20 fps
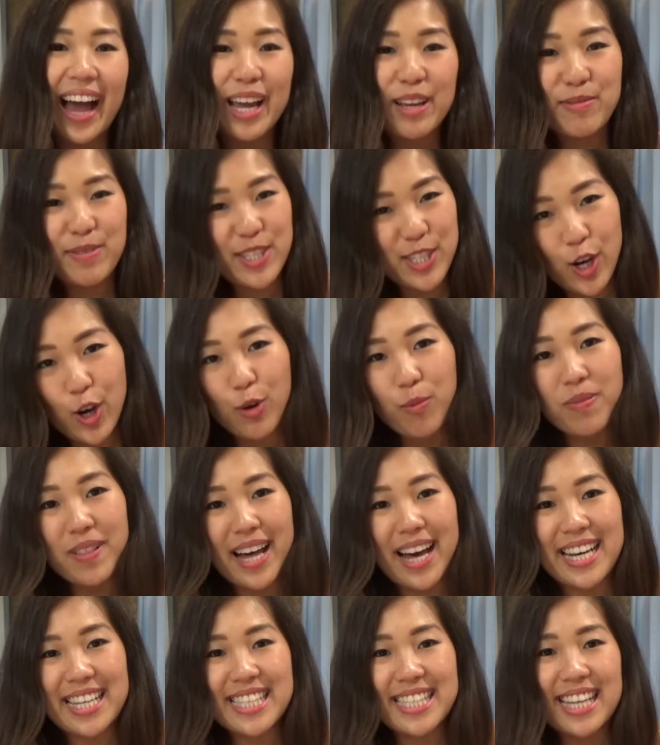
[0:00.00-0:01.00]
I am so
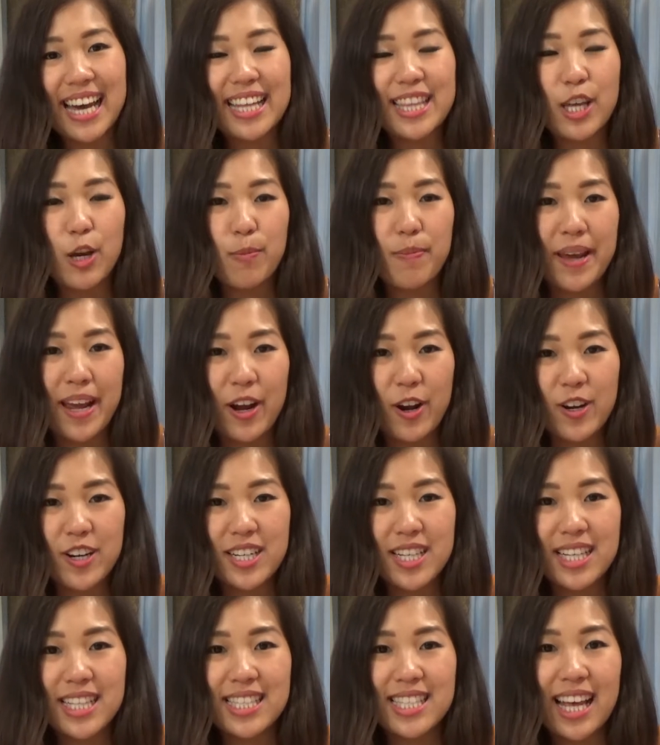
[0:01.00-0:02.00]
blessed that their
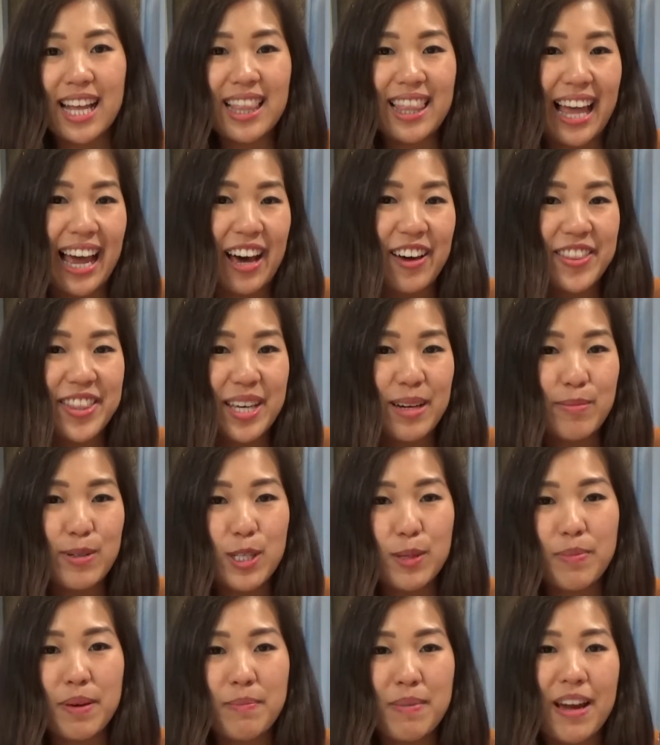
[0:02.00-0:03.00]
parents allowed them
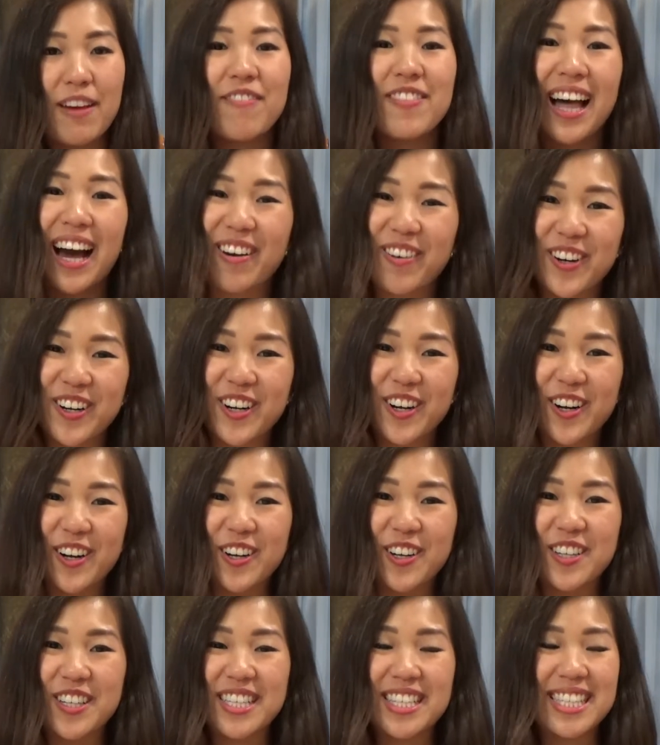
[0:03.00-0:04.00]
to be my flower
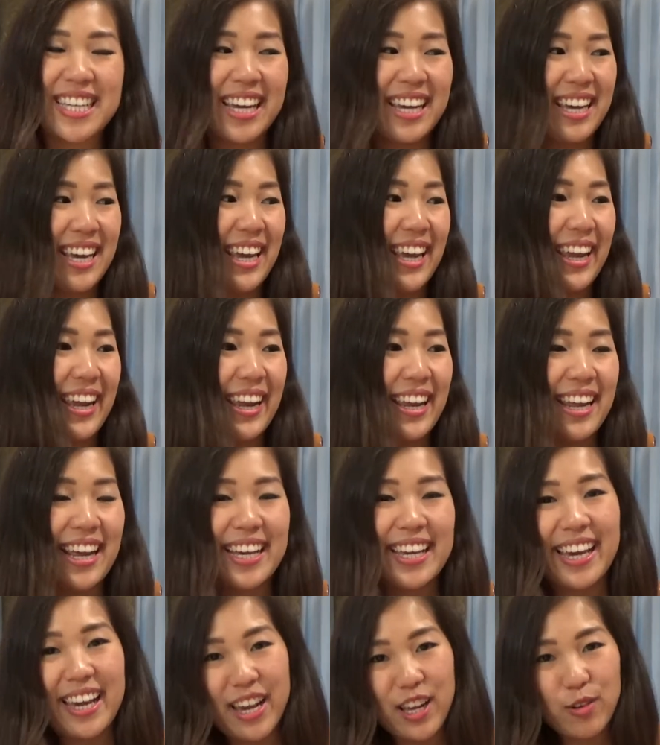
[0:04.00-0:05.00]
girls, and I
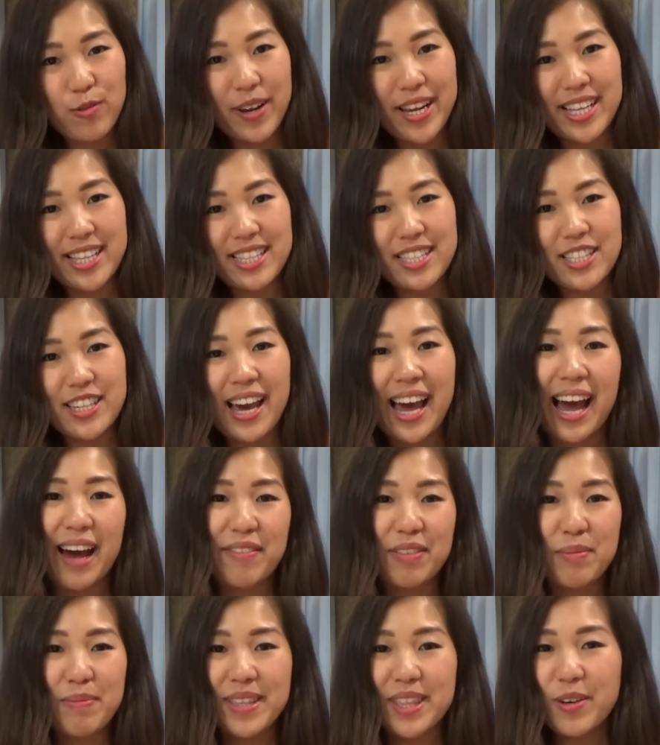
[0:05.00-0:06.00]
can't wait to
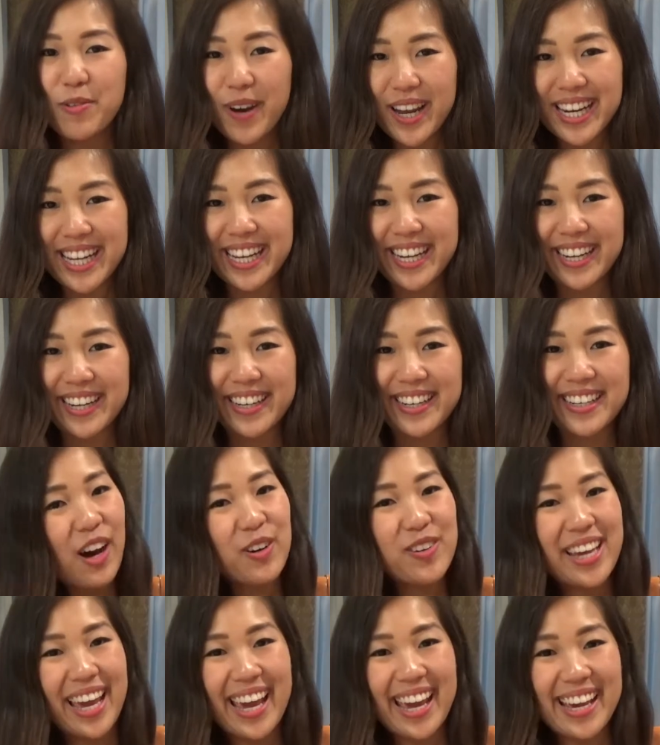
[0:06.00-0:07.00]
have them in the wedding.
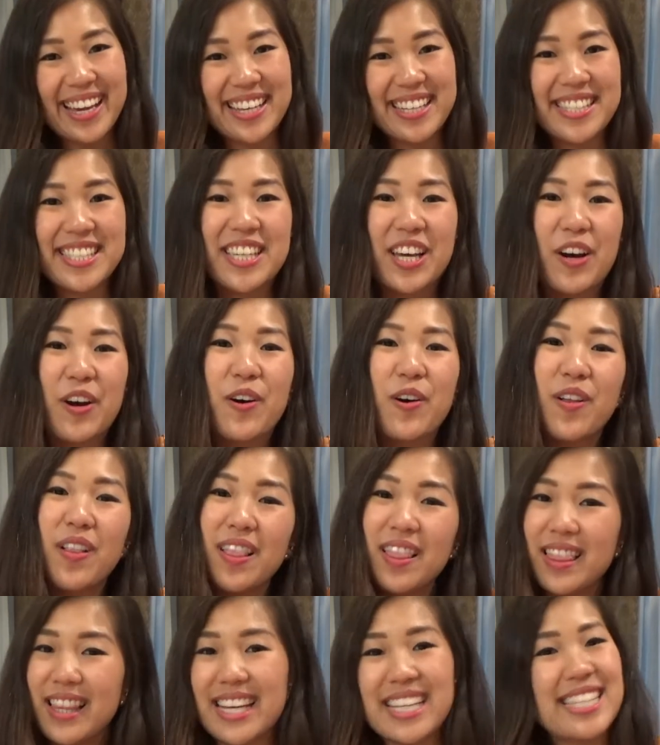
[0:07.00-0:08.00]
Okay, so
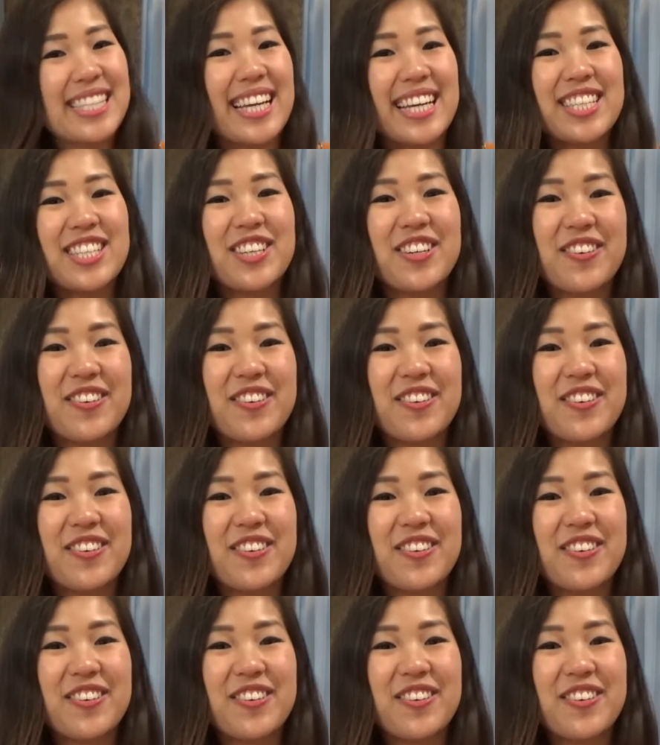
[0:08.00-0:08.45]
let's get to